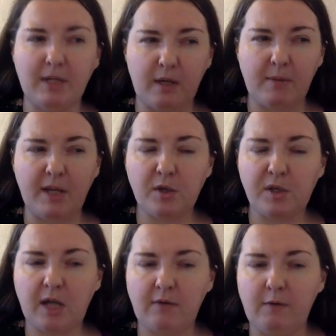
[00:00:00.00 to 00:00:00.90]
to remind
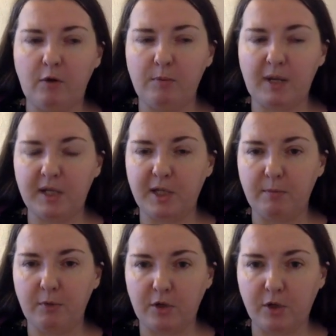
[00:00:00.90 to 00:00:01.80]
yourself of all the bits of the
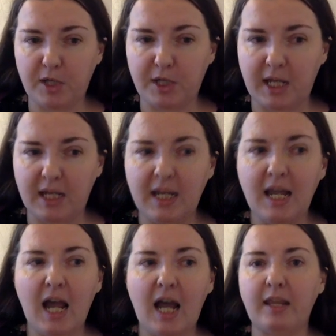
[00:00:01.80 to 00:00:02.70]
book that she's in,
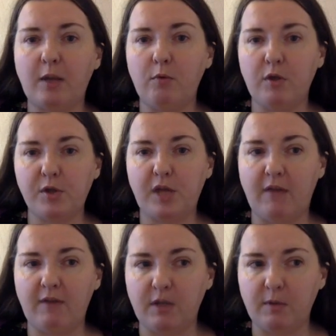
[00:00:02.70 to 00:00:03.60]
and then watch that video.